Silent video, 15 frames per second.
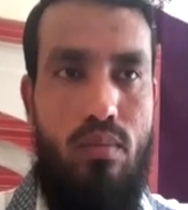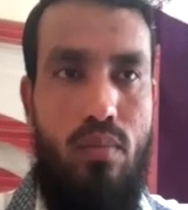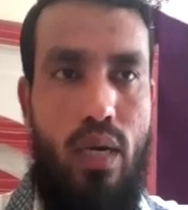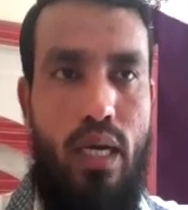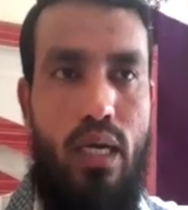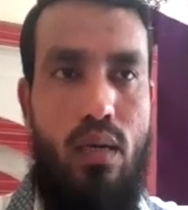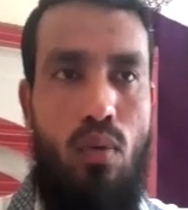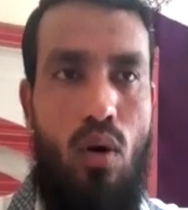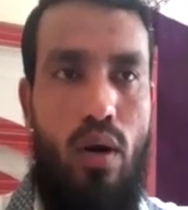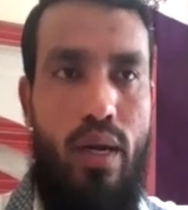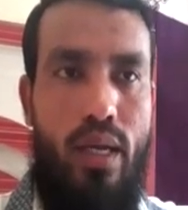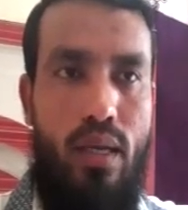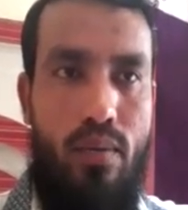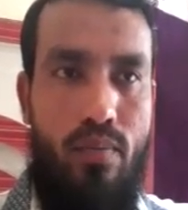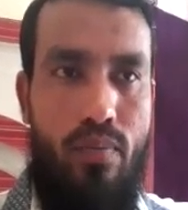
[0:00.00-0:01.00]
by a
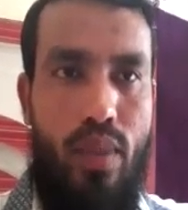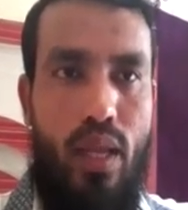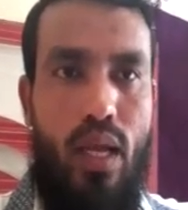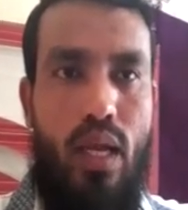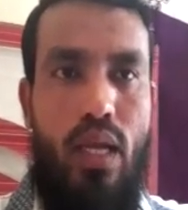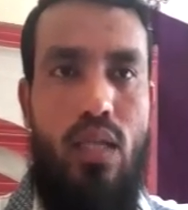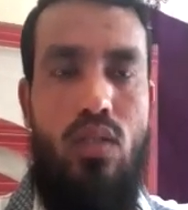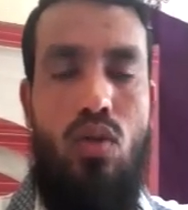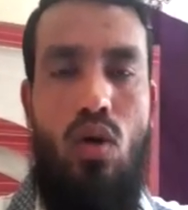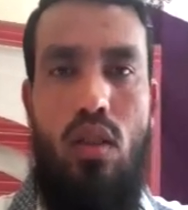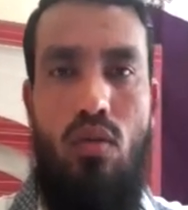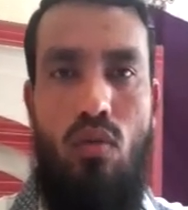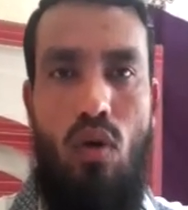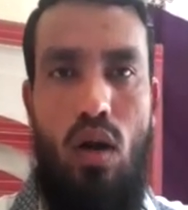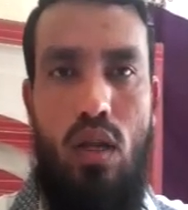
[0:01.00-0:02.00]
body is called
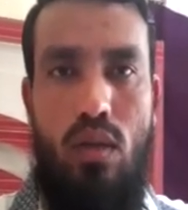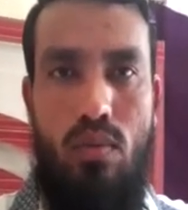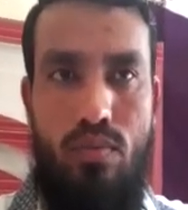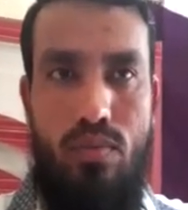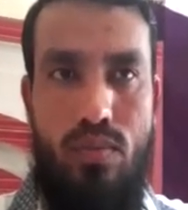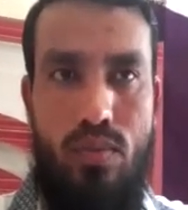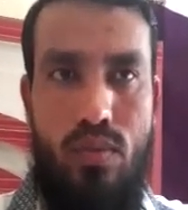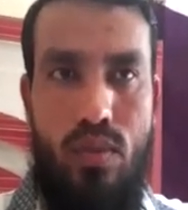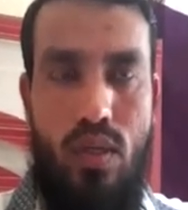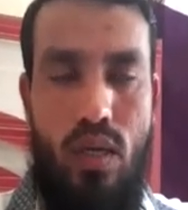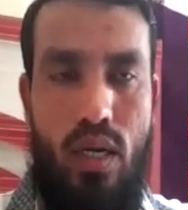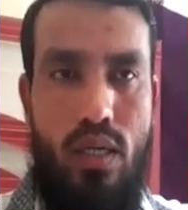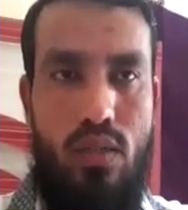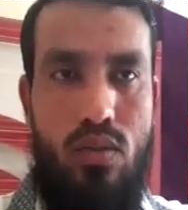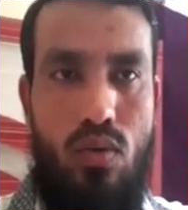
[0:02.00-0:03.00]
the volume,
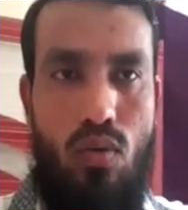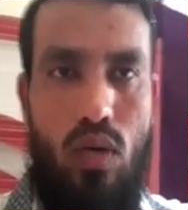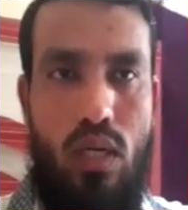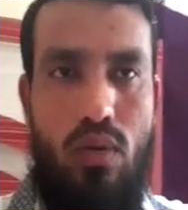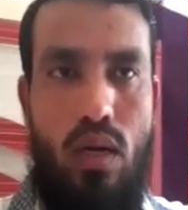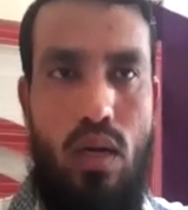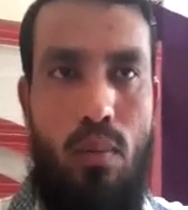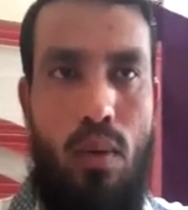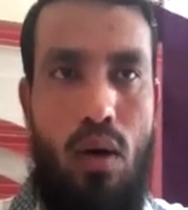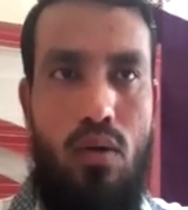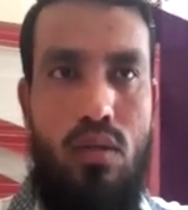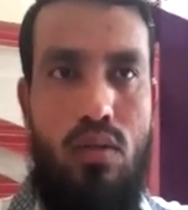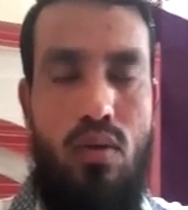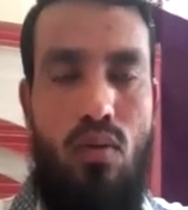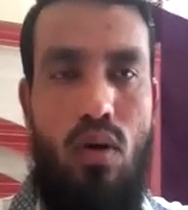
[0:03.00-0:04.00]
right? So whatever
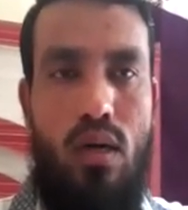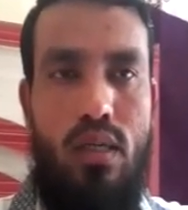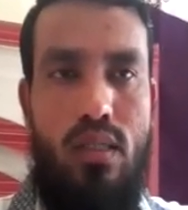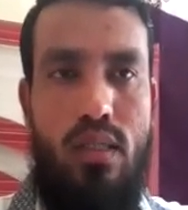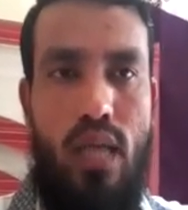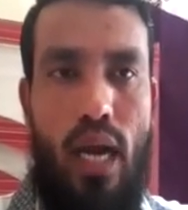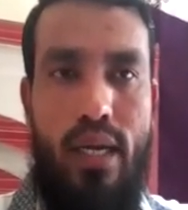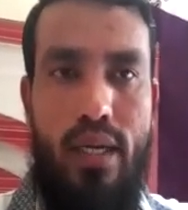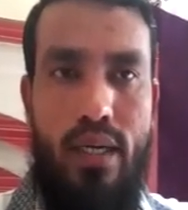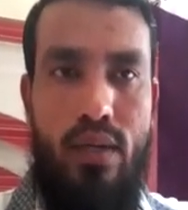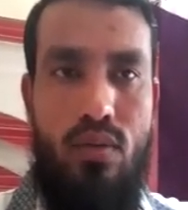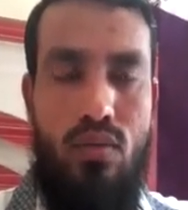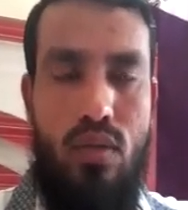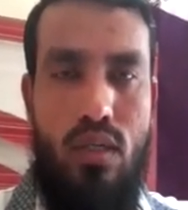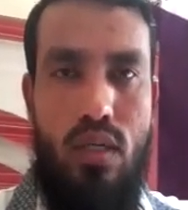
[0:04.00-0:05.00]
amount of the water is
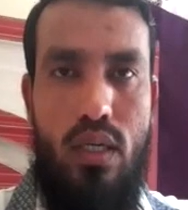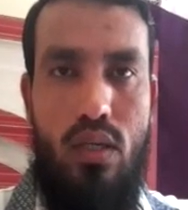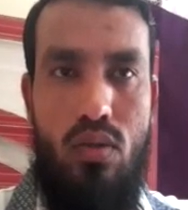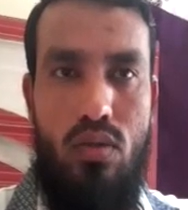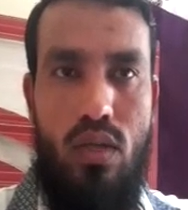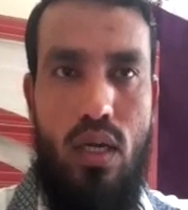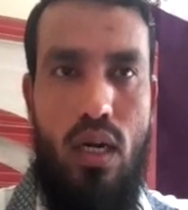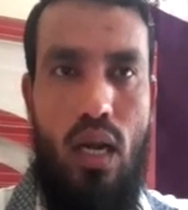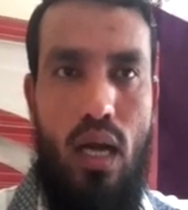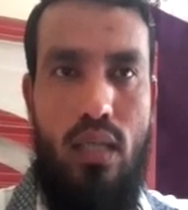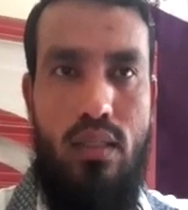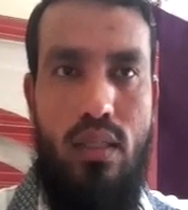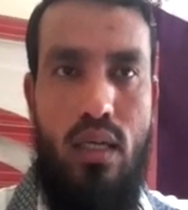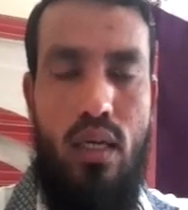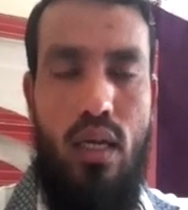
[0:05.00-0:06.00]
added into the
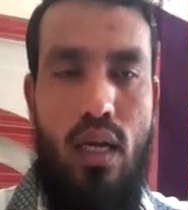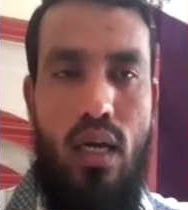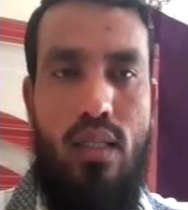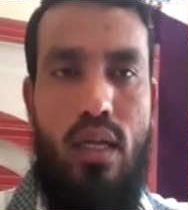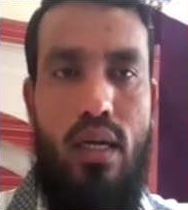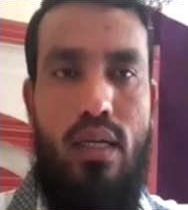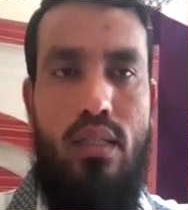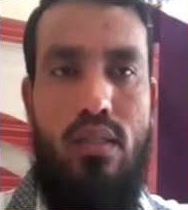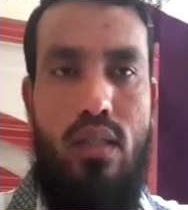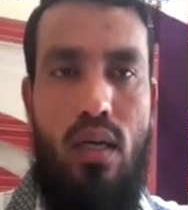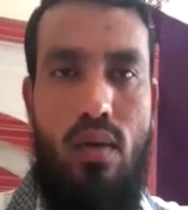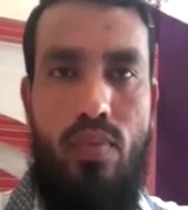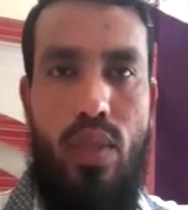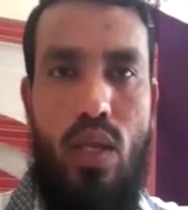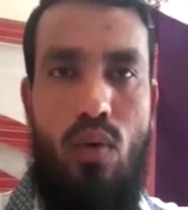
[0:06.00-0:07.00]
glass, that is
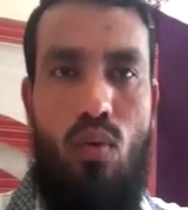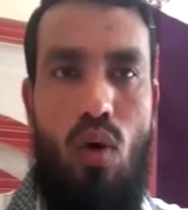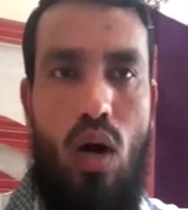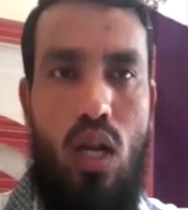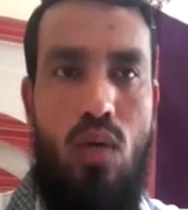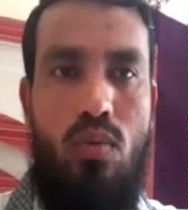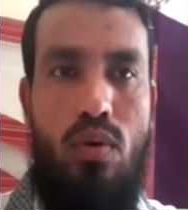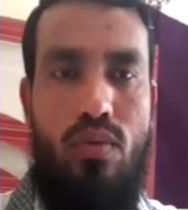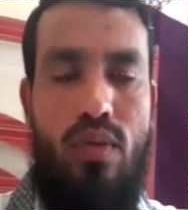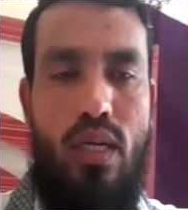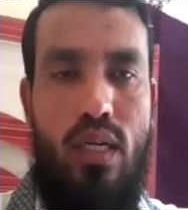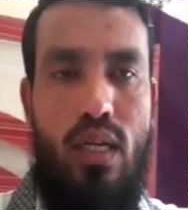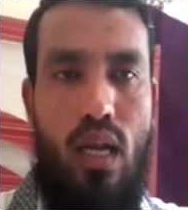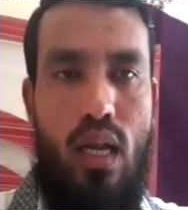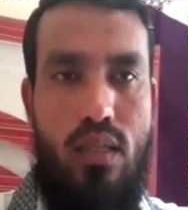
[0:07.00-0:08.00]
the volume of
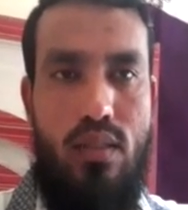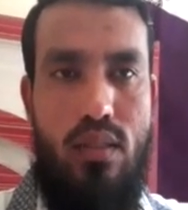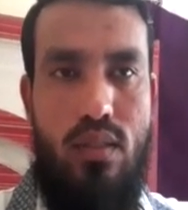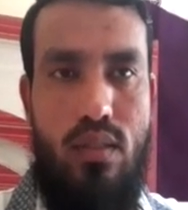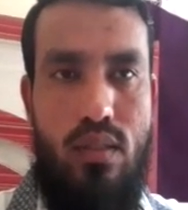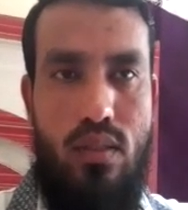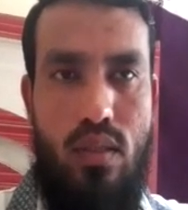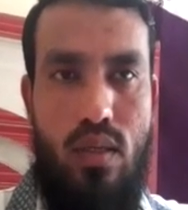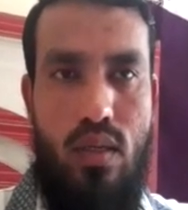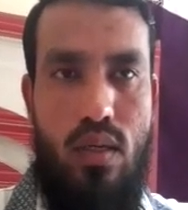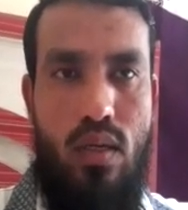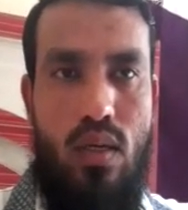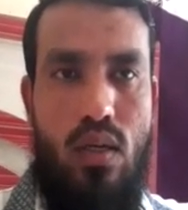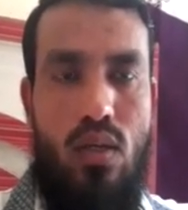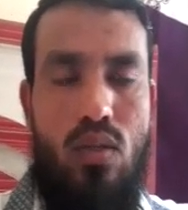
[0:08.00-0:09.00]
that glass.
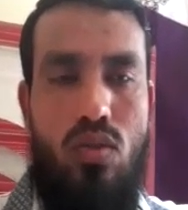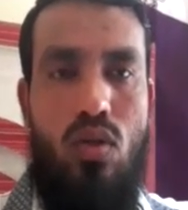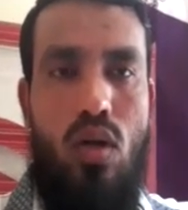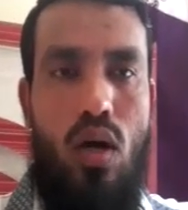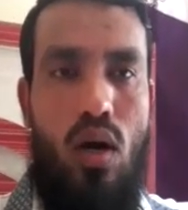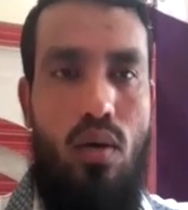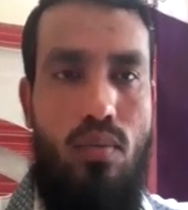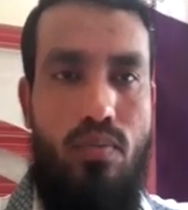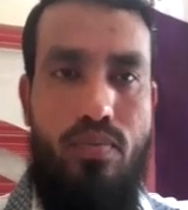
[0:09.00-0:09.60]
So now